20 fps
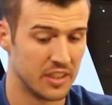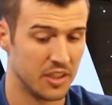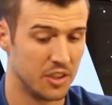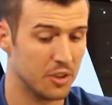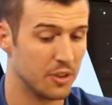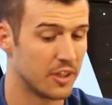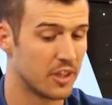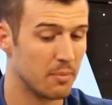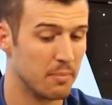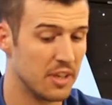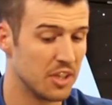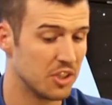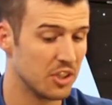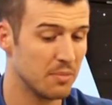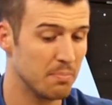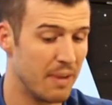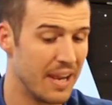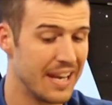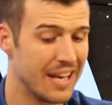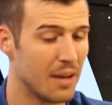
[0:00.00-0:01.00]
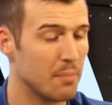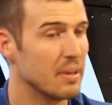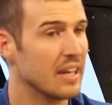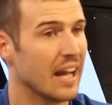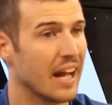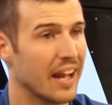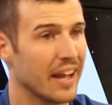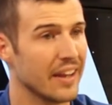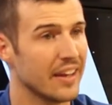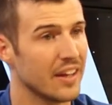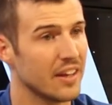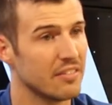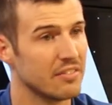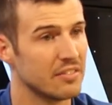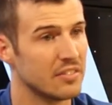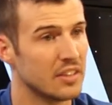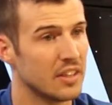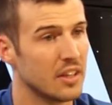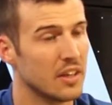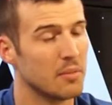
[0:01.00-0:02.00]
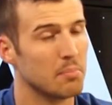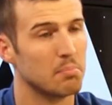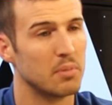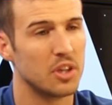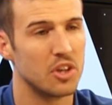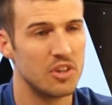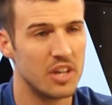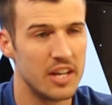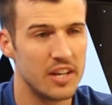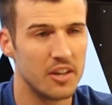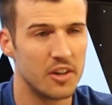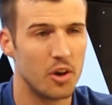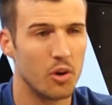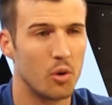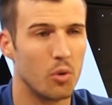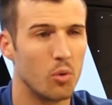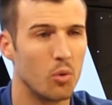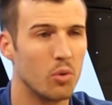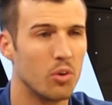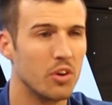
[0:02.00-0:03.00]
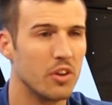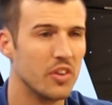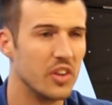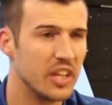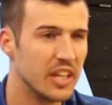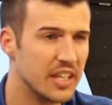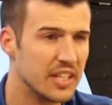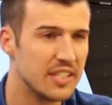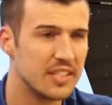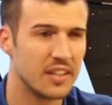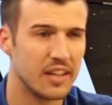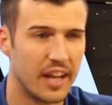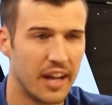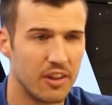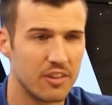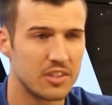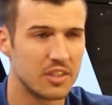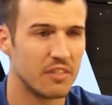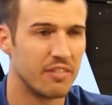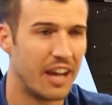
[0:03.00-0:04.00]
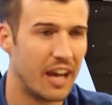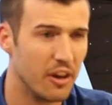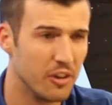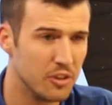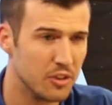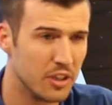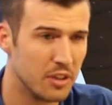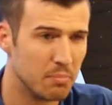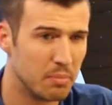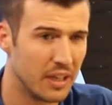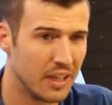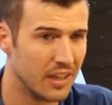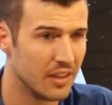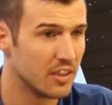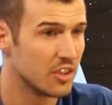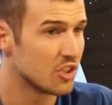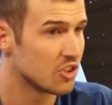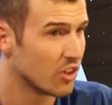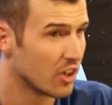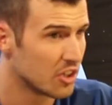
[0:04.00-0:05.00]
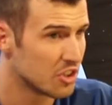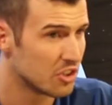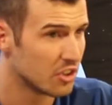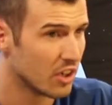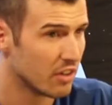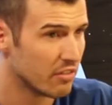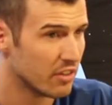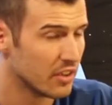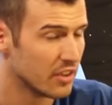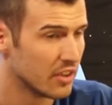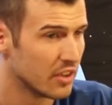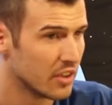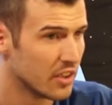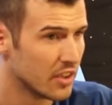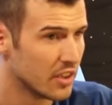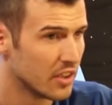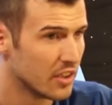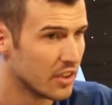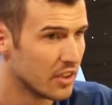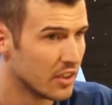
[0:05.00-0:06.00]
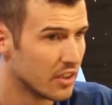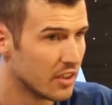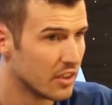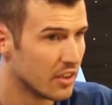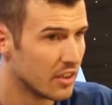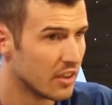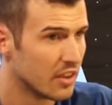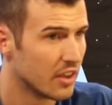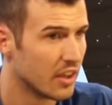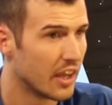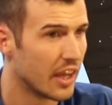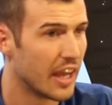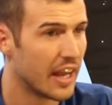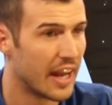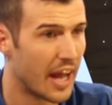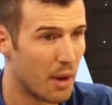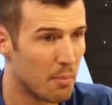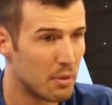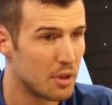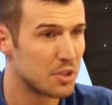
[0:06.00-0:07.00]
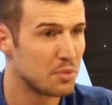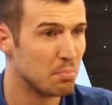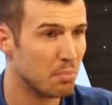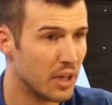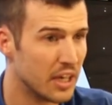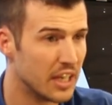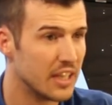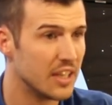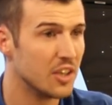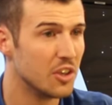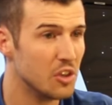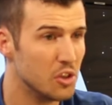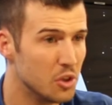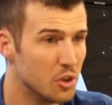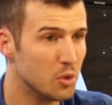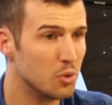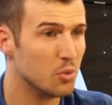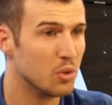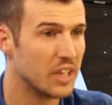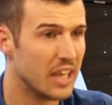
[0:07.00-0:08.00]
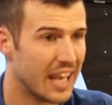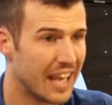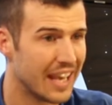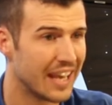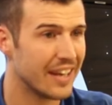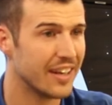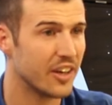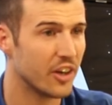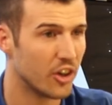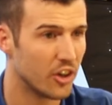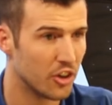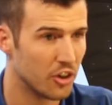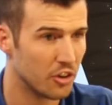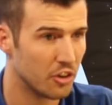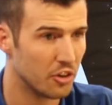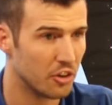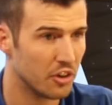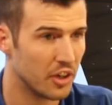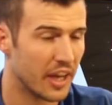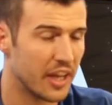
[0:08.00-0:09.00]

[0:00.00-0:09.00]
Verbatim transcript: Your commission may not be high enough. But you need to know the ins and outs of how you get paid, the structure of it, and how much money you can earn.